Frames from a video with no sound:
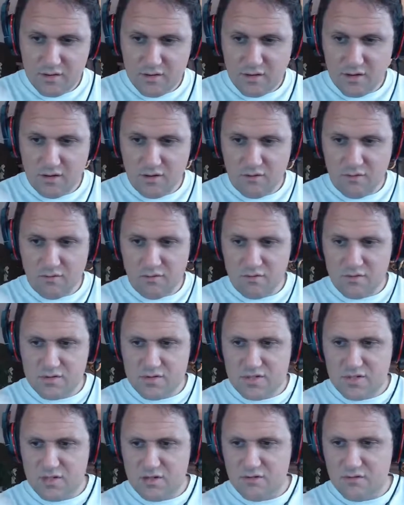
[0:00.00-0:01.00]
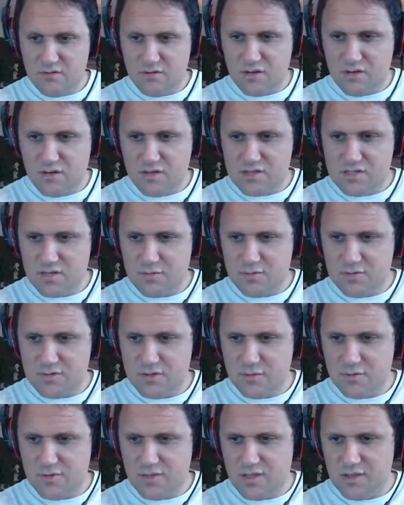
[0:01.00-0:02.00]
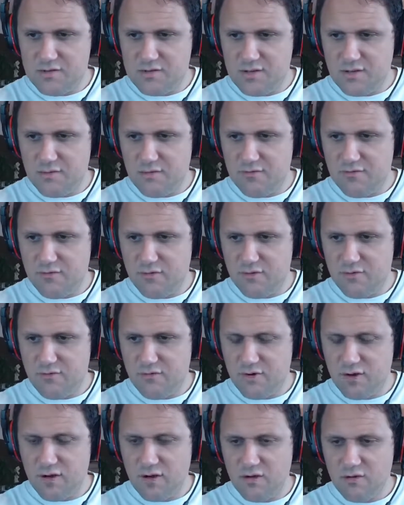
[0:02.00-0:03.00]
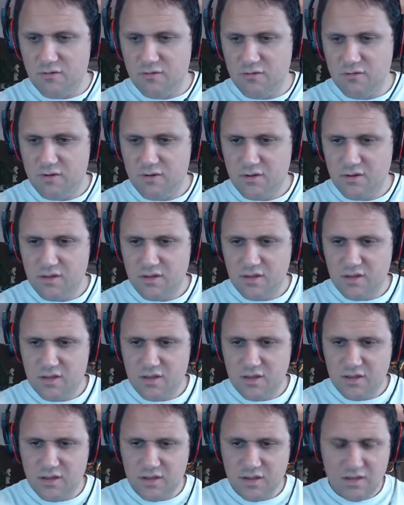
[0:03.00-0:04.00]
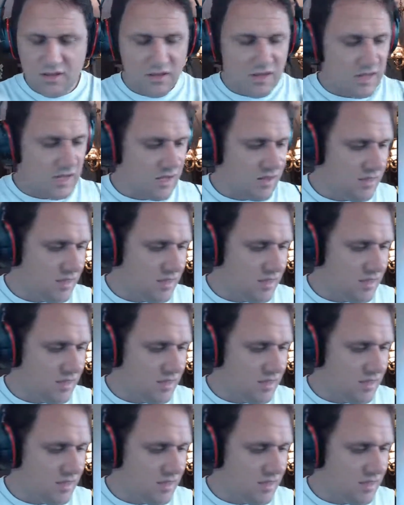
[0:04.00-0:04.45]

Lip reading: Oh, do you Tabletopia keeps giving me 404. Oh, yeah.